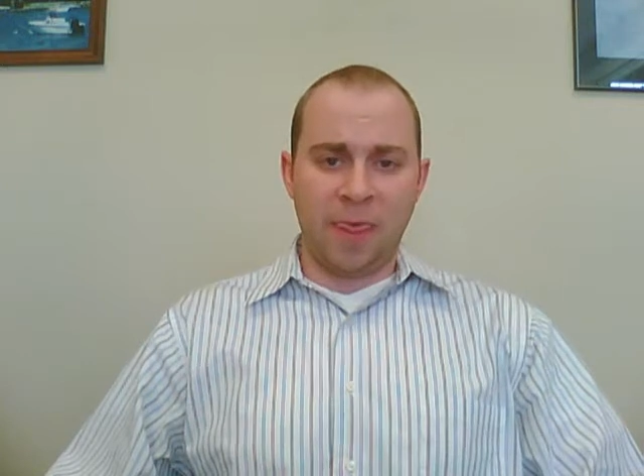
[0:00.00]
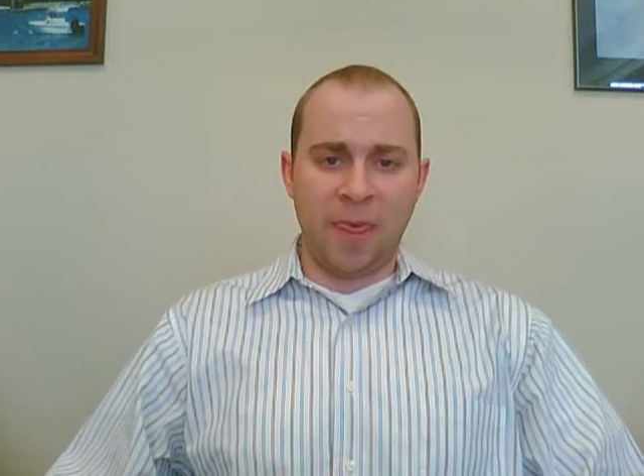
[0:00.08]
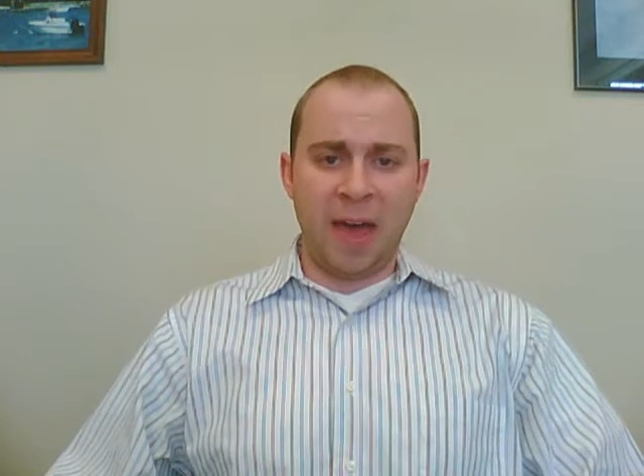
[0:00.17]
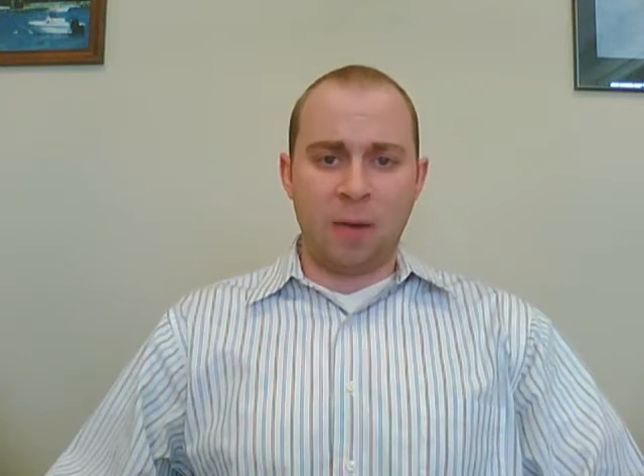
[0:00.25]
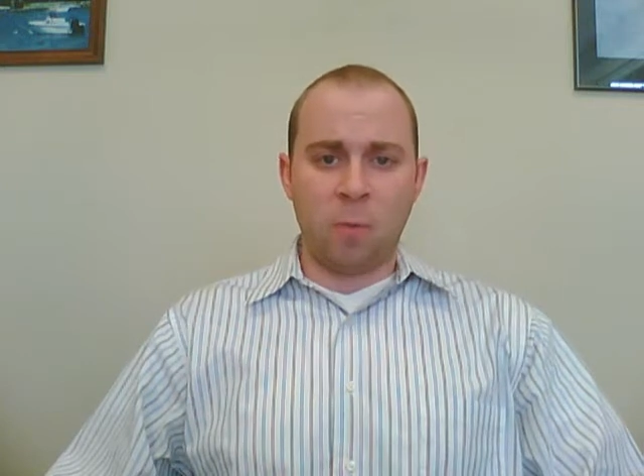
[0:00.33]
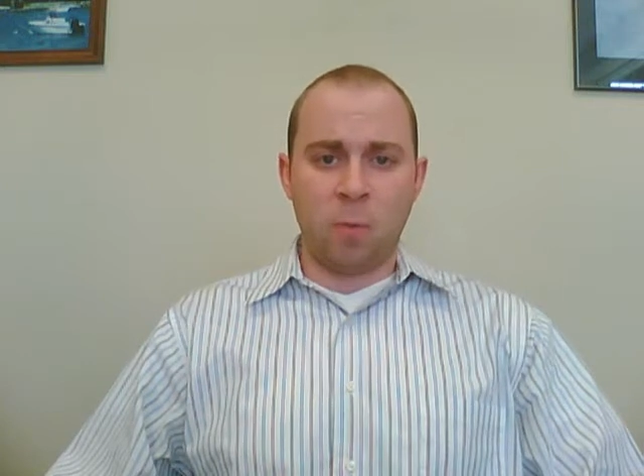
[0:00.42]

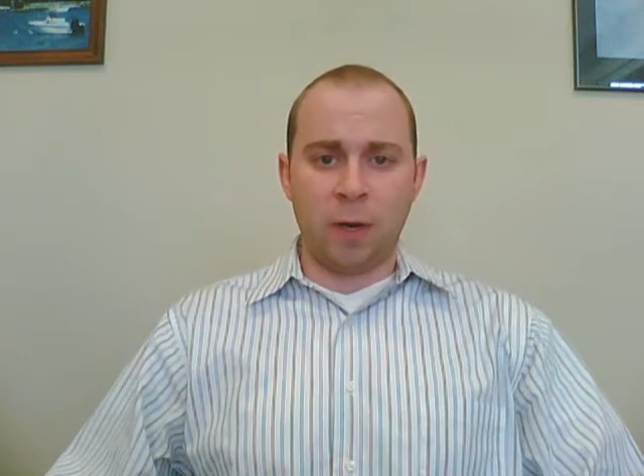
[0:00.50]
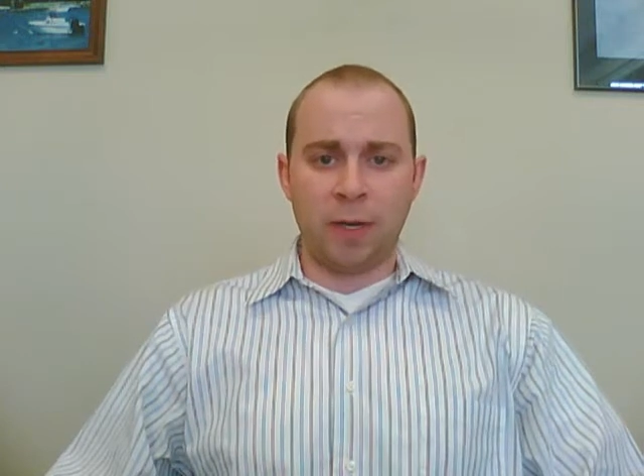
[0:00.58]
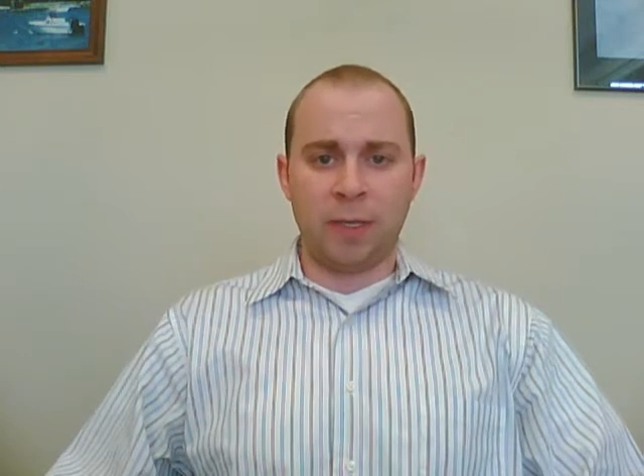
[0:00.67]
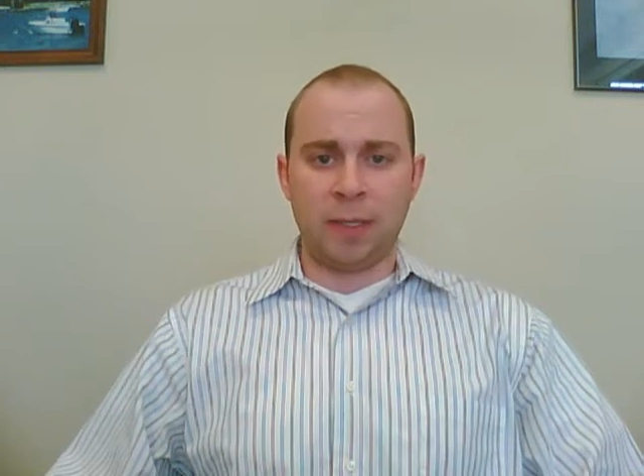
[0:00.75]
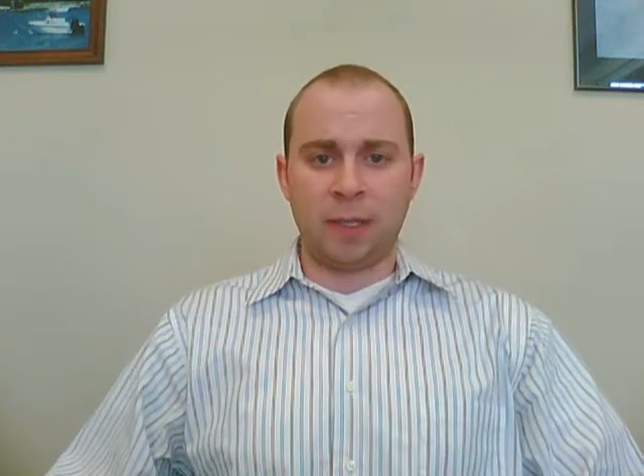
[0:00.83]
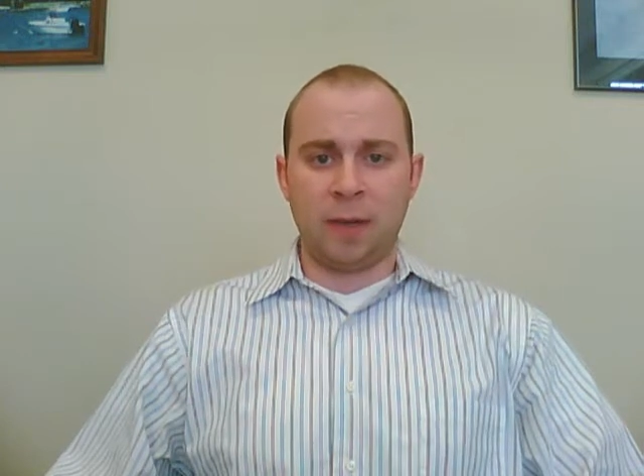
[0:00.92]
that
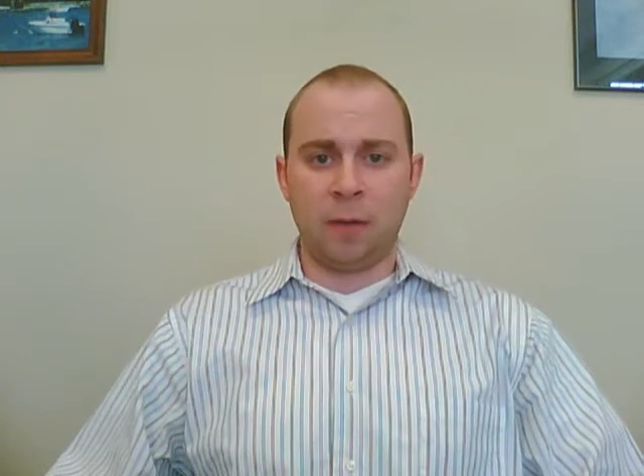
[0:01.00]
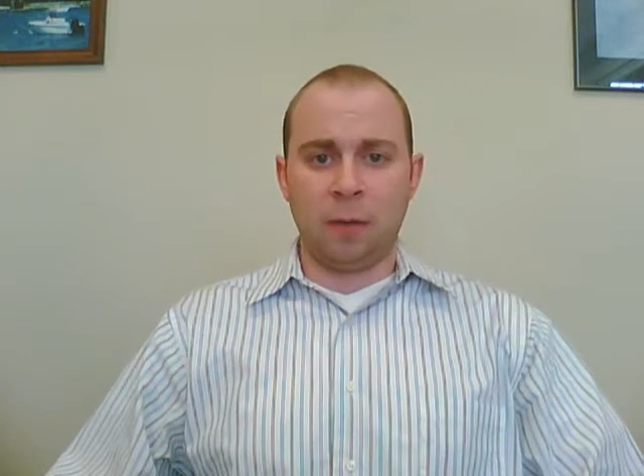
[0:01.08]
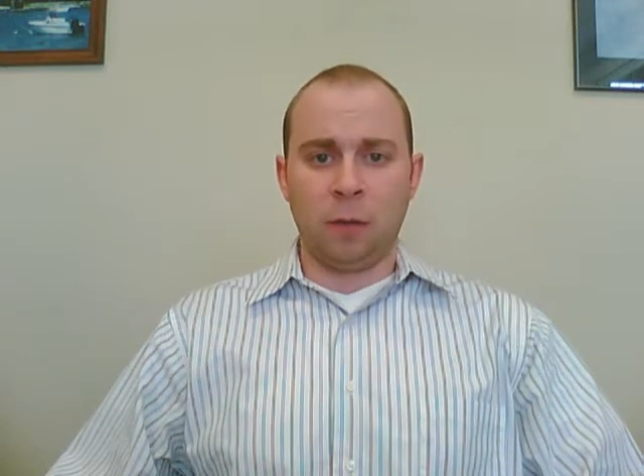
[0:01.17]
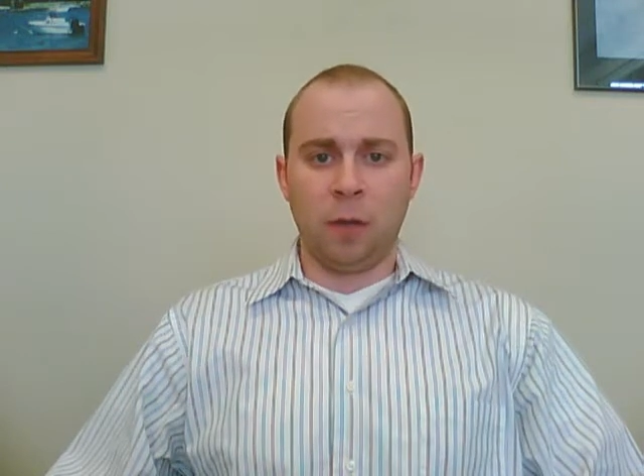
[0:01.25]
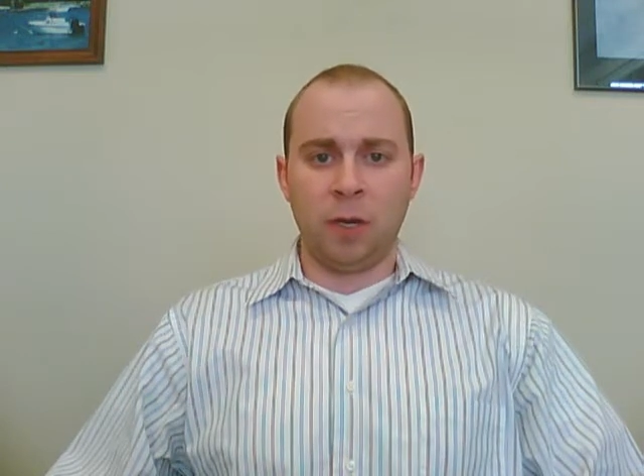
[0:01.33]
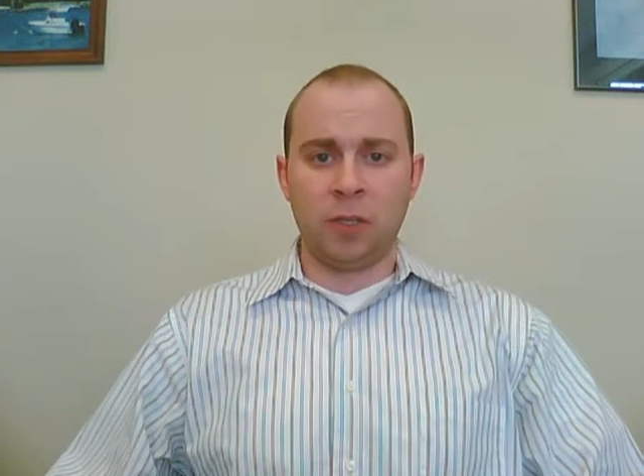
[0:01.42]
was
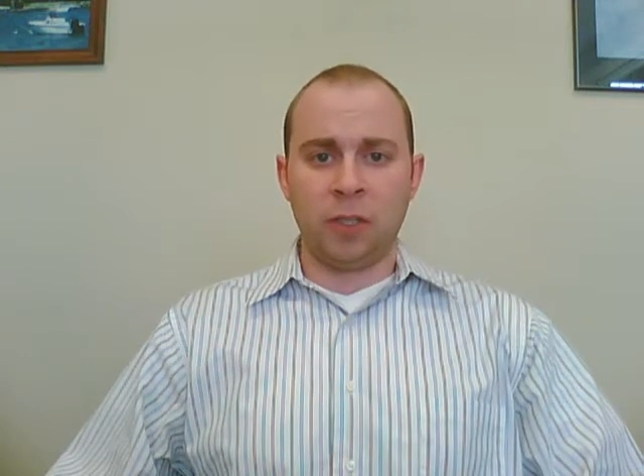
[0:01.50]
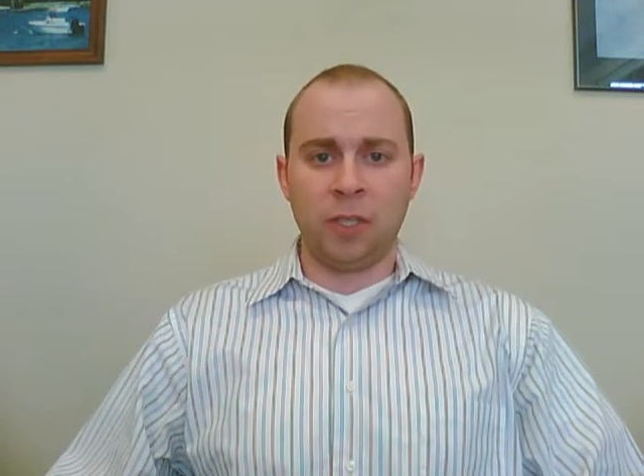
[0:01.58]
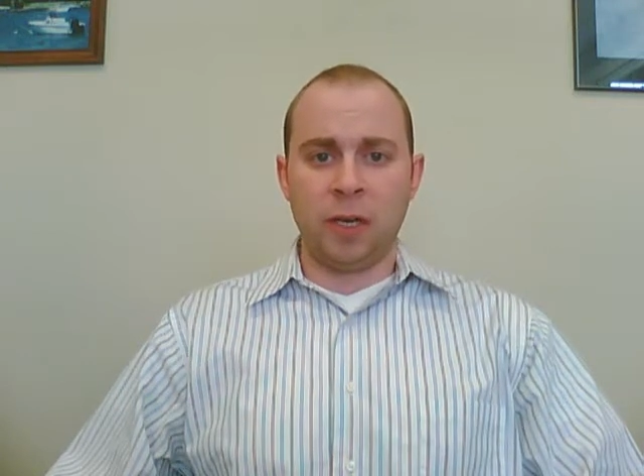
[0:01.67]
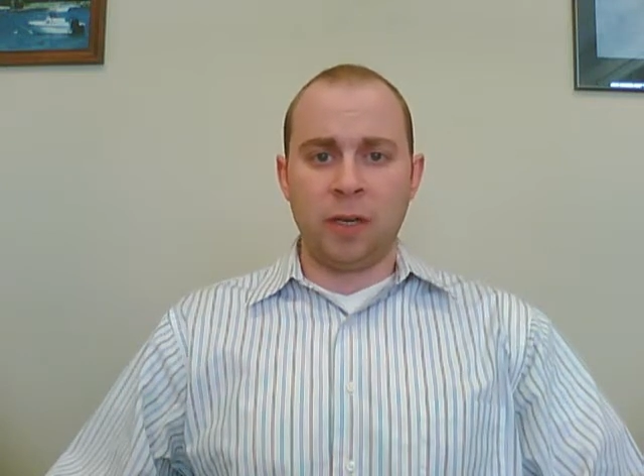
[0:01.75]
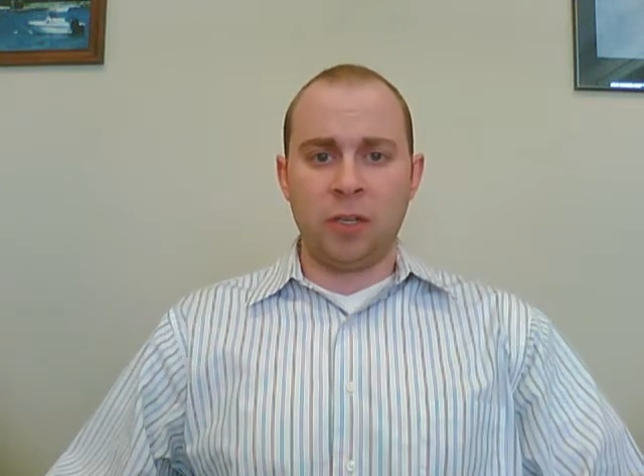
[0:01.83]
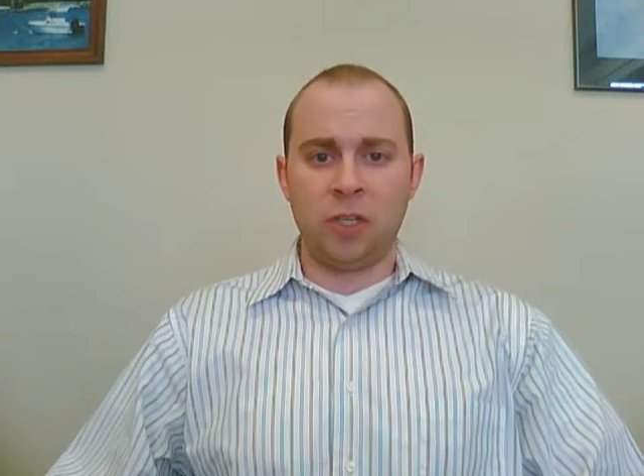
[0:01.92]

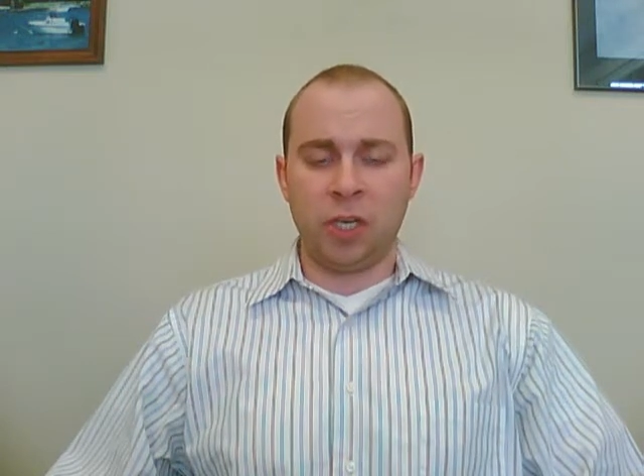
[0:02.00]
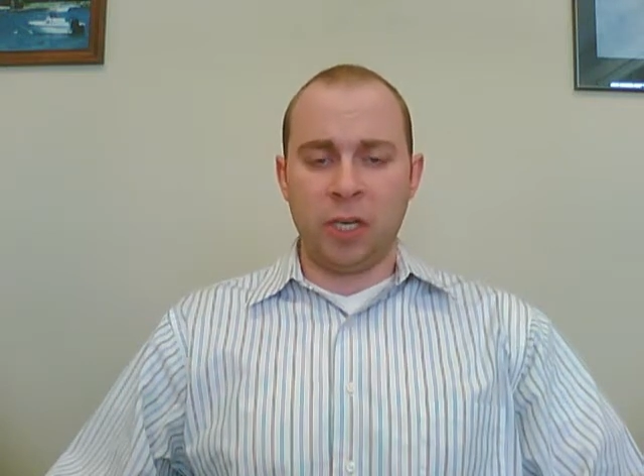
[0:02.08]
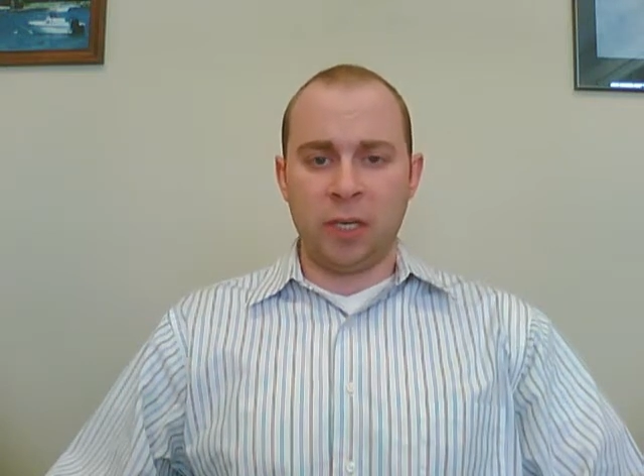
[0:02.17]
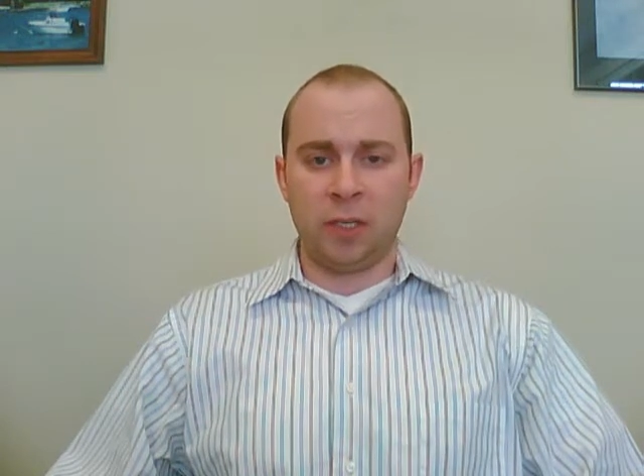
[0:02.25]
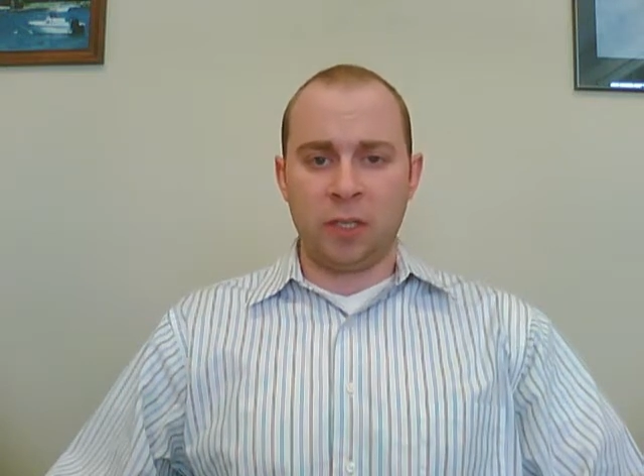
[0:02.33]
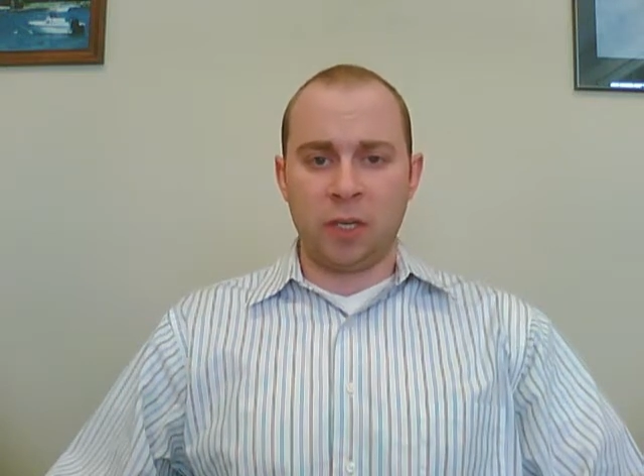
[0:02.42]
largely
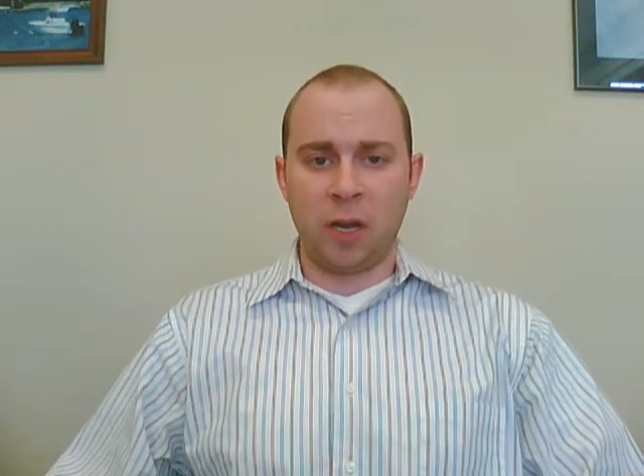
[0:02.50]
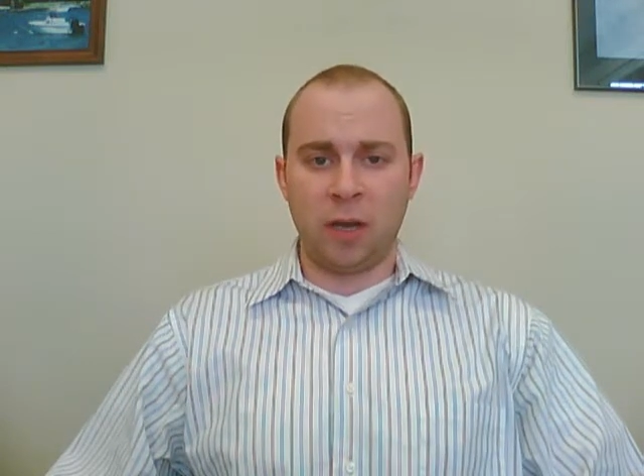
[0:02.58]
unchanged,